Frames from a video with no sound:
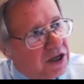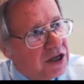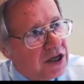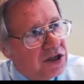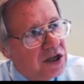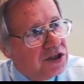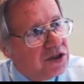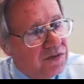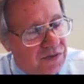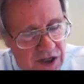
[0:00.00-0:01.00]

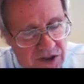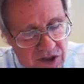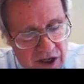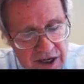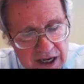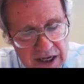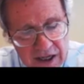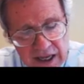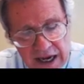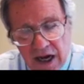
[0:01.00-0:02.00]
contingent fees are not
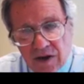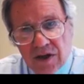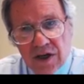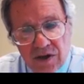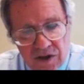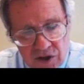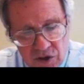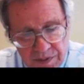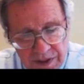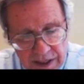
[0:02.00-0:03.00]
allowed under
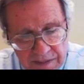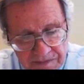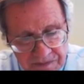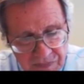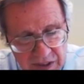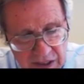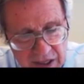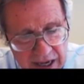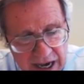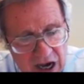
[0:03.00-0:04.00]
USPAP.
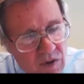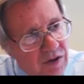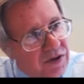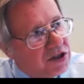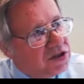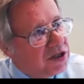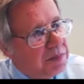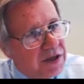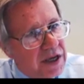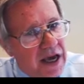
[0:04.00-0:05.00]
However, the
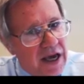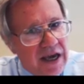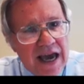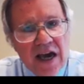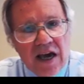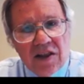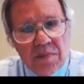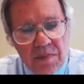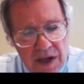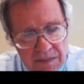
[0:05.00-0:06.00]
CPA and the
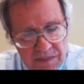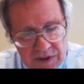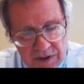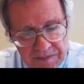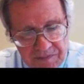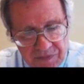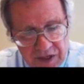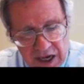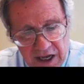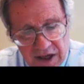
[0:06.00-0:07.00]
member
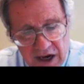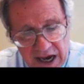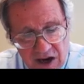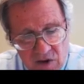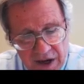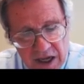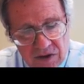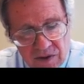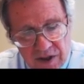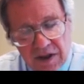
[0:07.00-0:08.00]
and
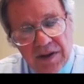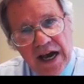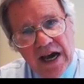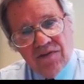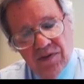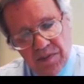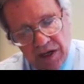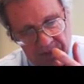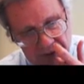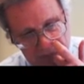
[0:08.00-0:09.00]
or the NACFA
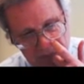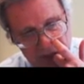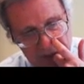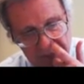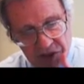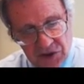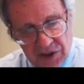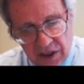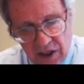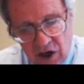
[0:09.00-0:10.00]
member must
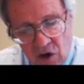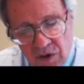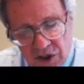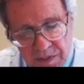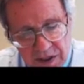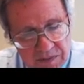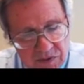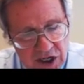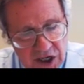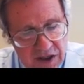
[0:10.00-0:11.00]
still always be
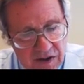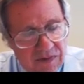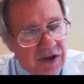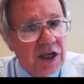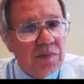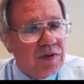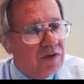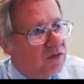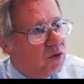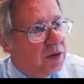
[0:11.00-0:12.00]
objective in
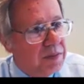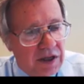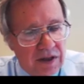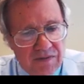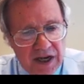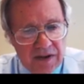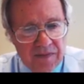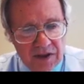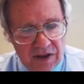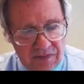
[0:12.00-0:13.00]
performing the
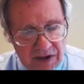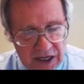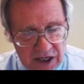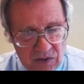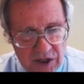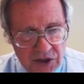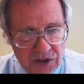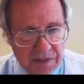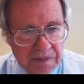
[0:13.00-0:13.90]
valuation.